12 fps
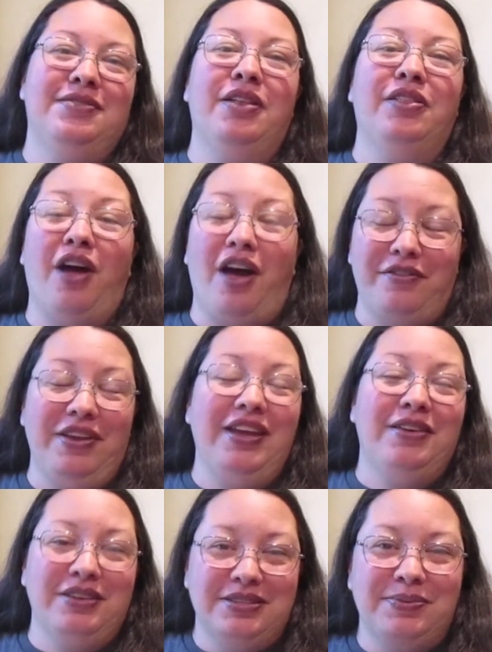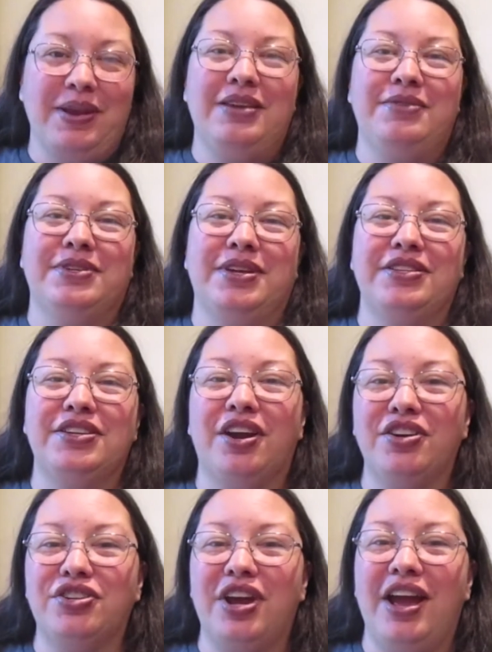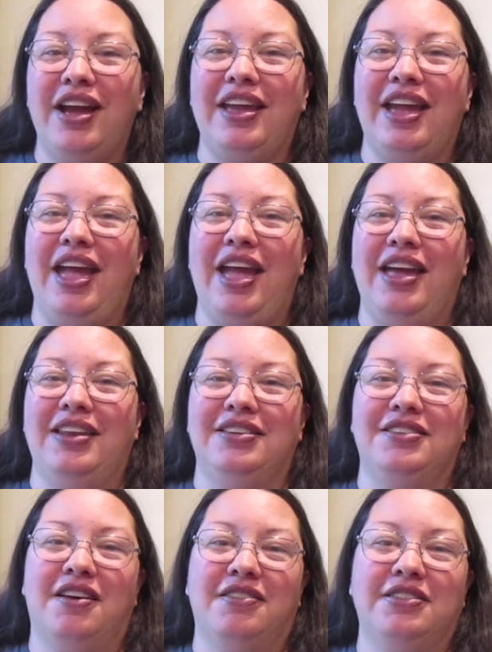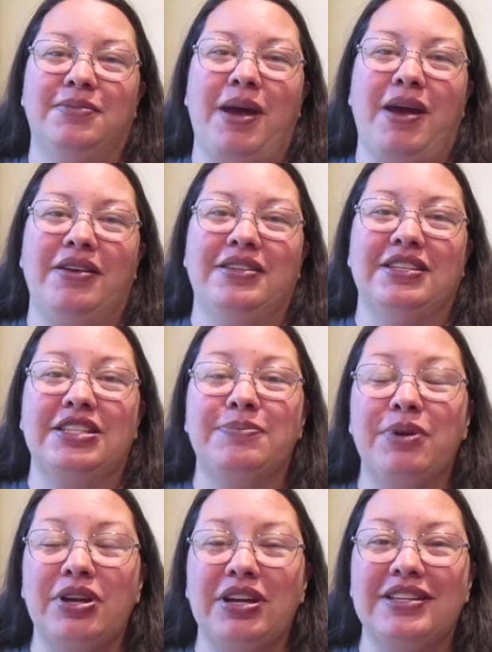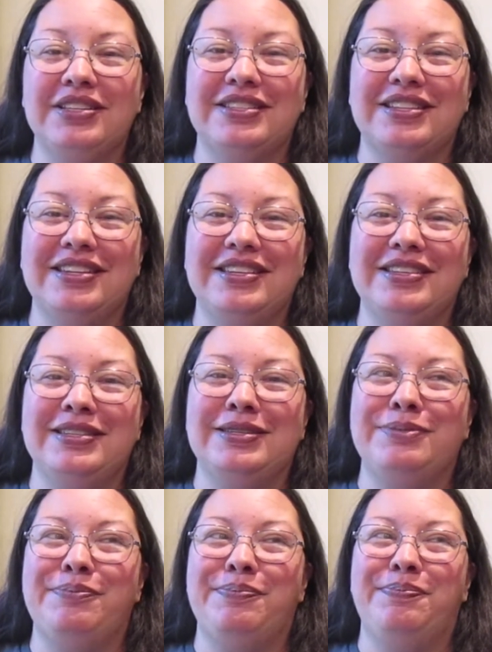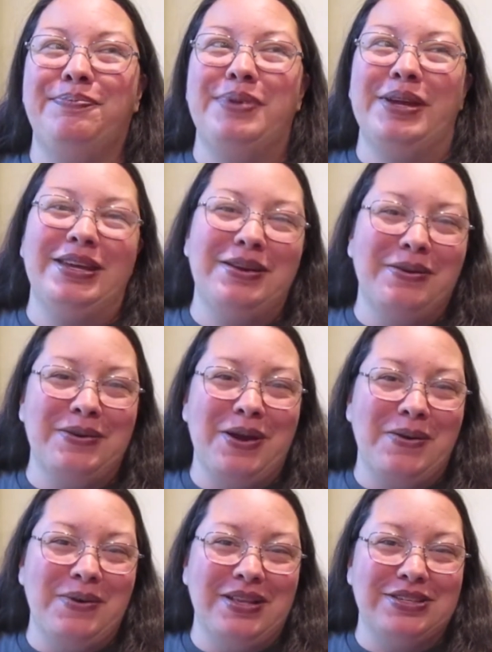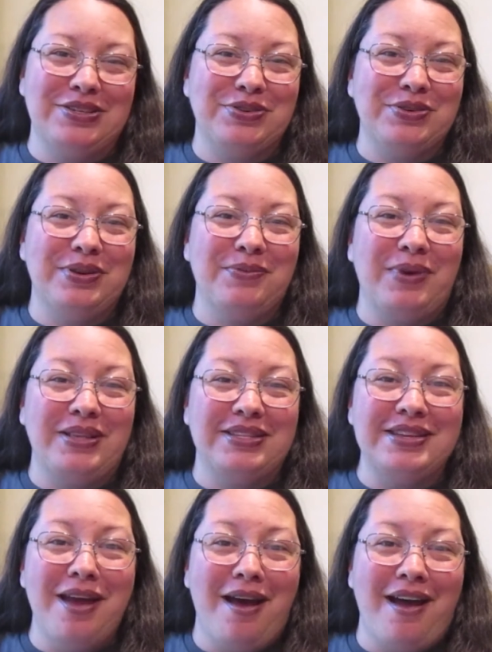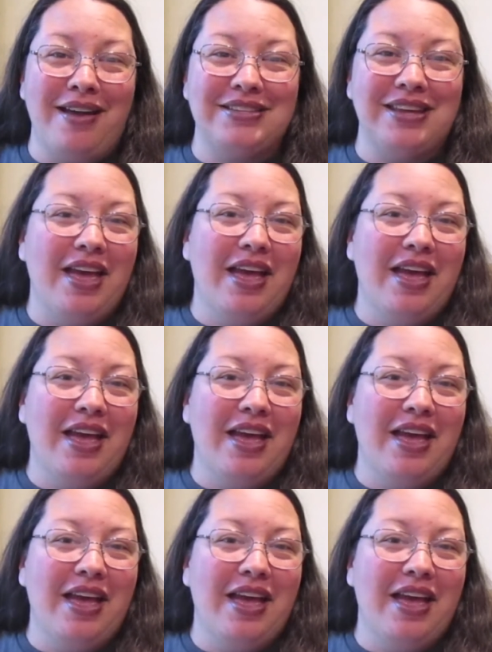A lot of it is when he was on Star Trek, and it talks about his experiences, but you don't know what's true and what's not,